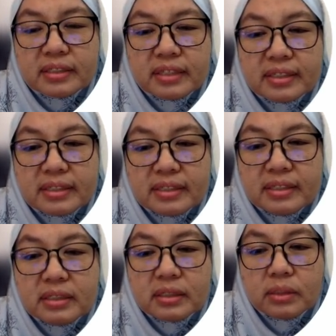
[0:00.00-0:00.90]

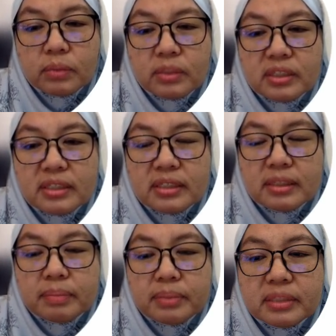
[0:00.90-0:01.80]
justice, which is
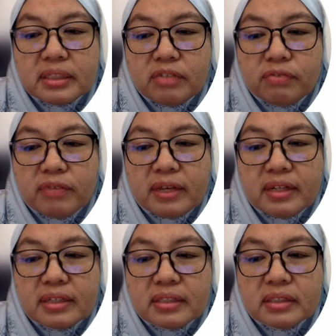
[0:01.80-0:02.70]
the perceived
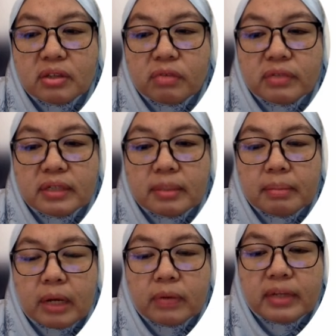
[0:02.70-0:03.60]
fairness of the
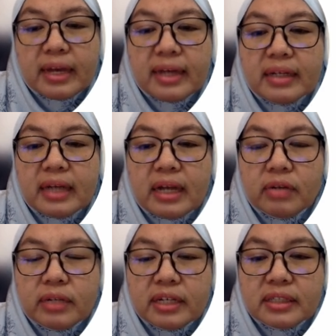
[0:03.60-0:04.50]
amount and
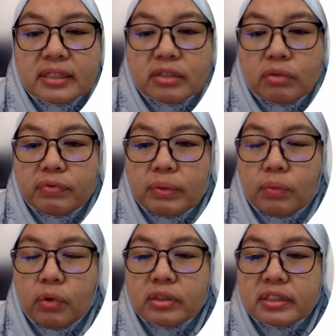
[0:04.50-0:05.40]
allocation of
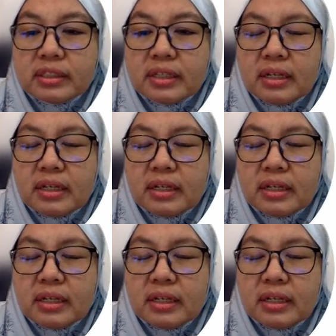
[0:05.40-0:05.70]
rewards